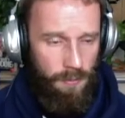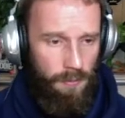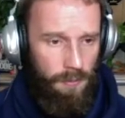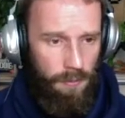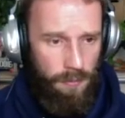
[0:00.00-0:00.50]

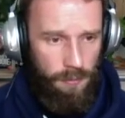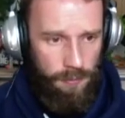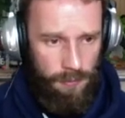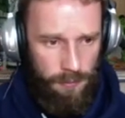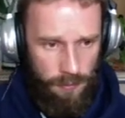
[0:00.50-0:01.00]

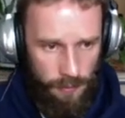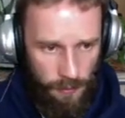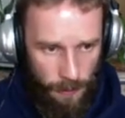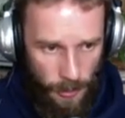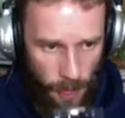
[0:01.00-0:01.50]

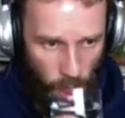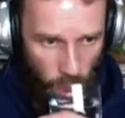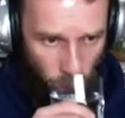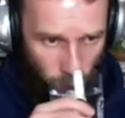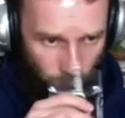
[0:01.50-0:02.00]

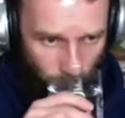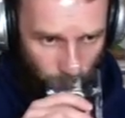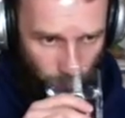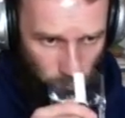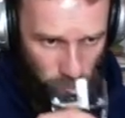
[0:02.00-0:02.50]

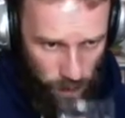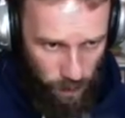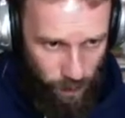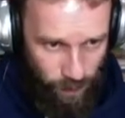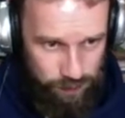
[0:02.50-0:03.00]

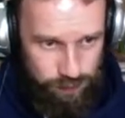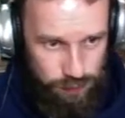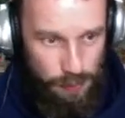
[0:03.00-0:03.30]
No words are spoken by the person on screen.